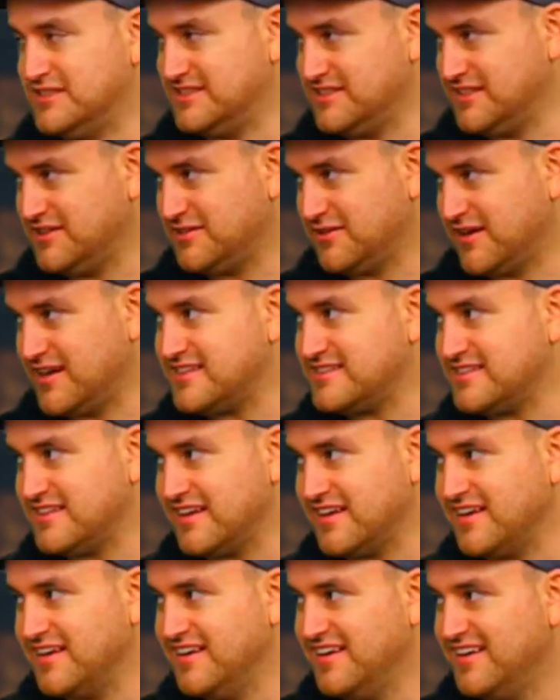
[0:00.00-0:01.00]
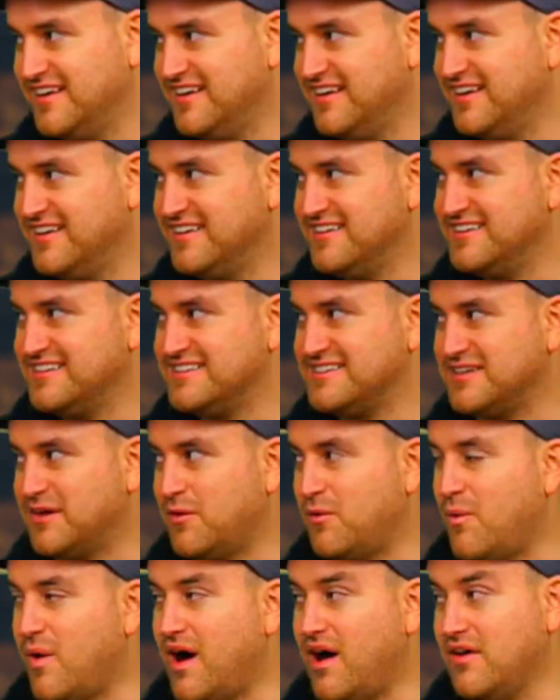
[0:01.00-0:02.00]
which is interesting.
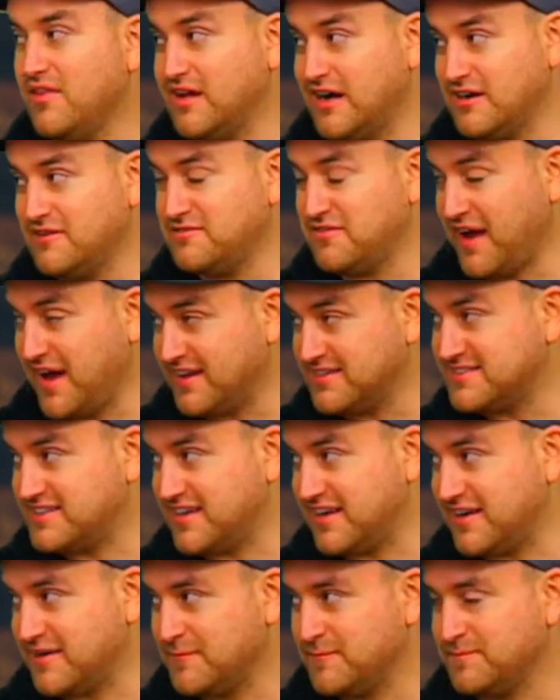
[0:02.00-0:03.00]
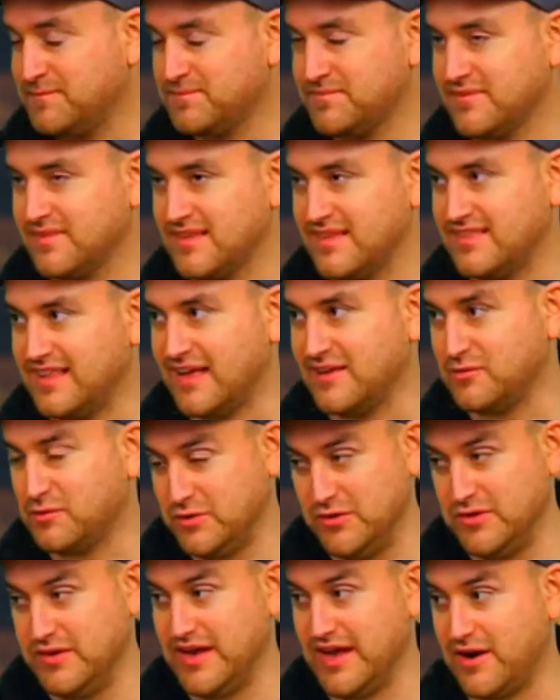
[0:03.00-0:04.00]
So while they're fasting,
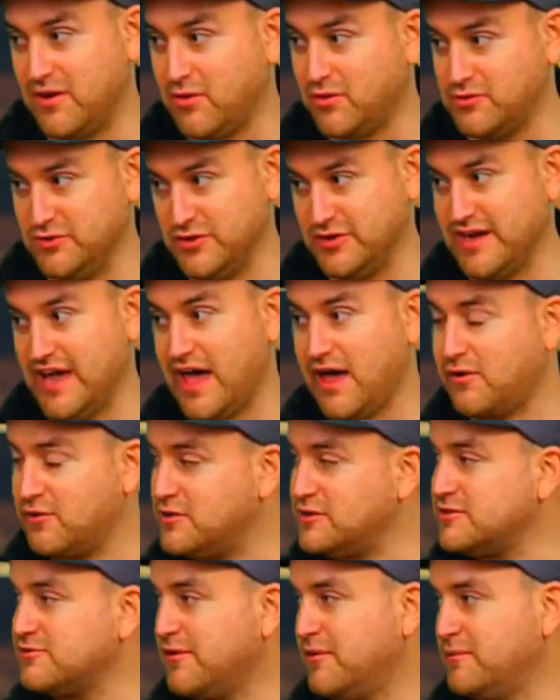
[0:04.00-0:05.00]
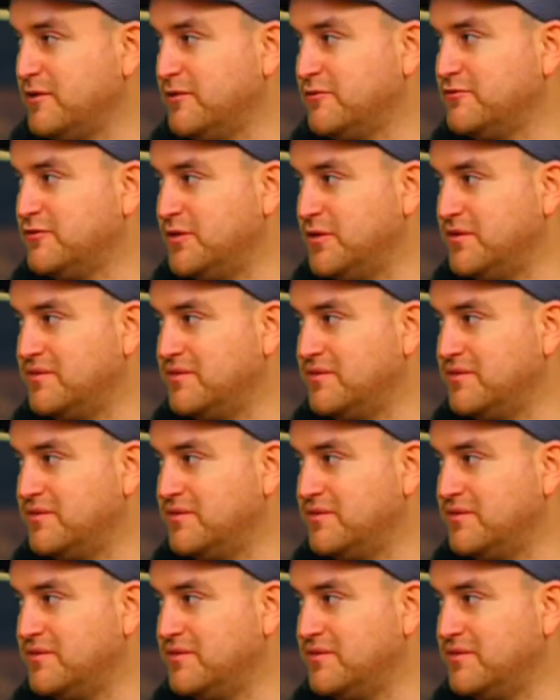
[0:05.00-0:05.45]
that's where you get all your calories from your